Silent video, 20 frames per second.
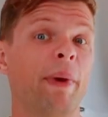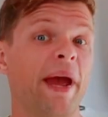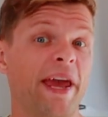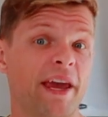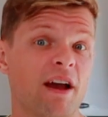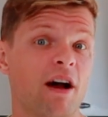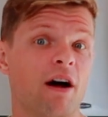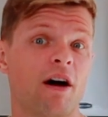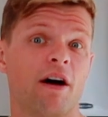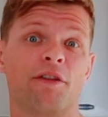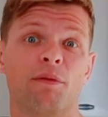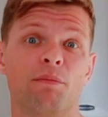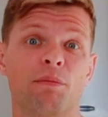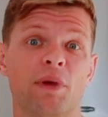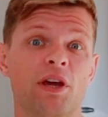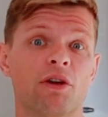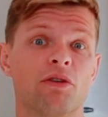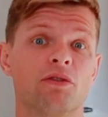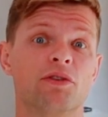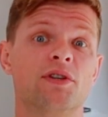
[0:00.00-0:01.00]
make other
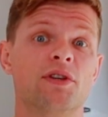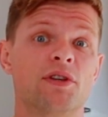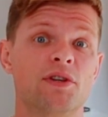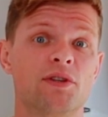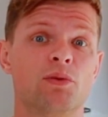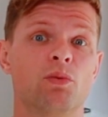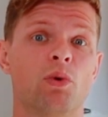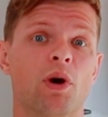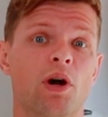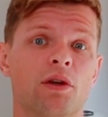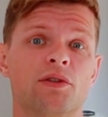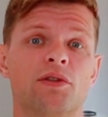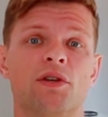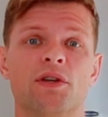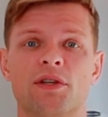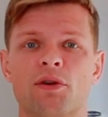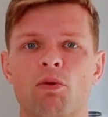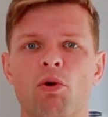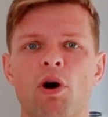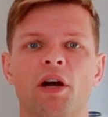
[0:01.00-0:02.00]
meals as well, so
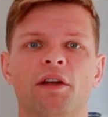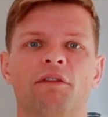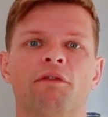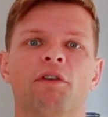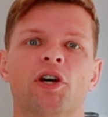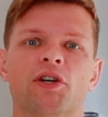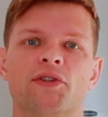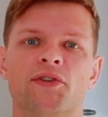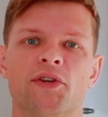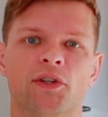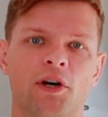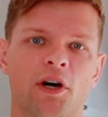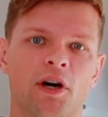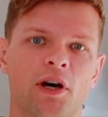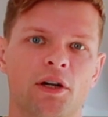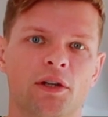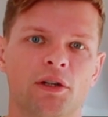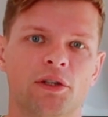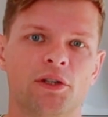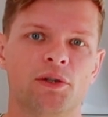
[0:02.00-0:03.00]
it's quite
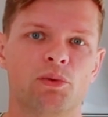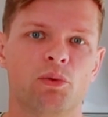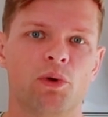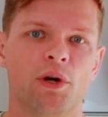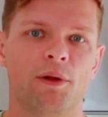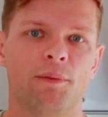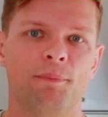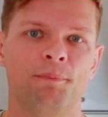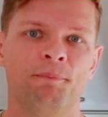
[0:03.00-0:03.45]
versatile as well.